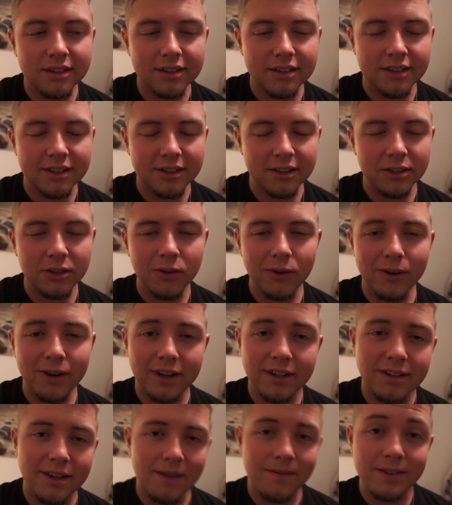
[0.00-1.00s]

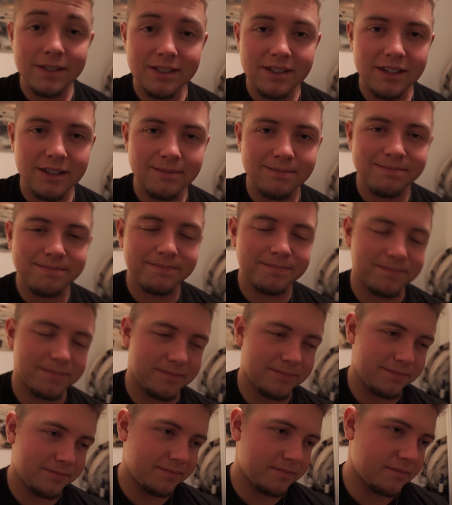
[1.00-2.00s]
caloric deficit,
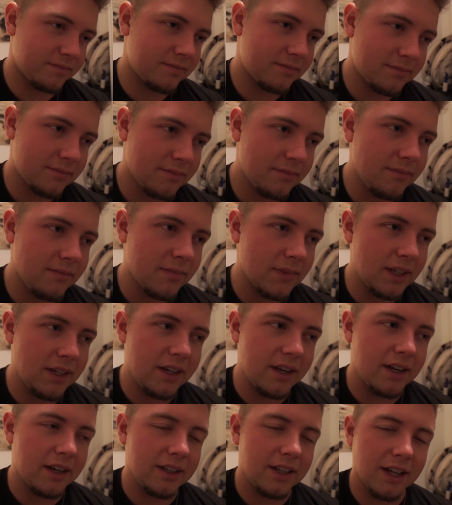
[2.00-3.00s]

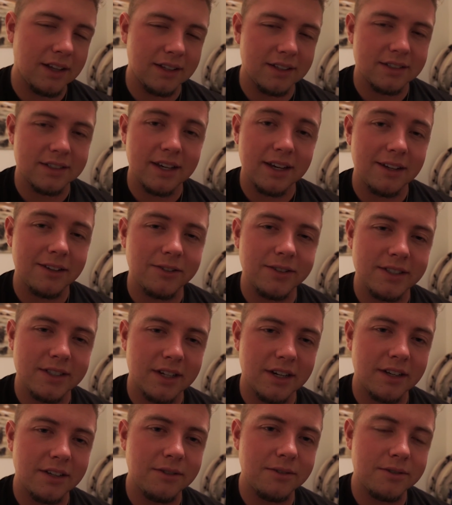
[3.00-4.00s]
eating a lot less calories
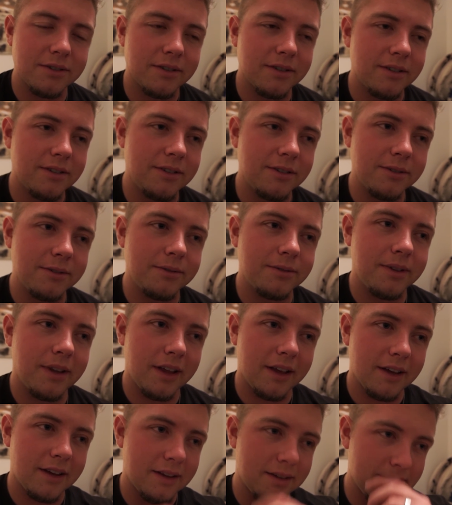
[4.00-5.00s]
than I usually do,
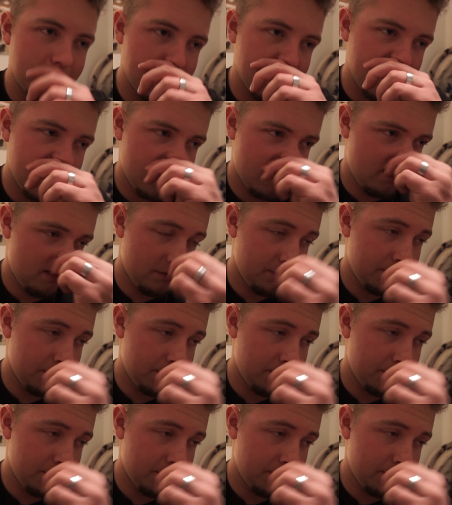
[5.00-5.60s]
and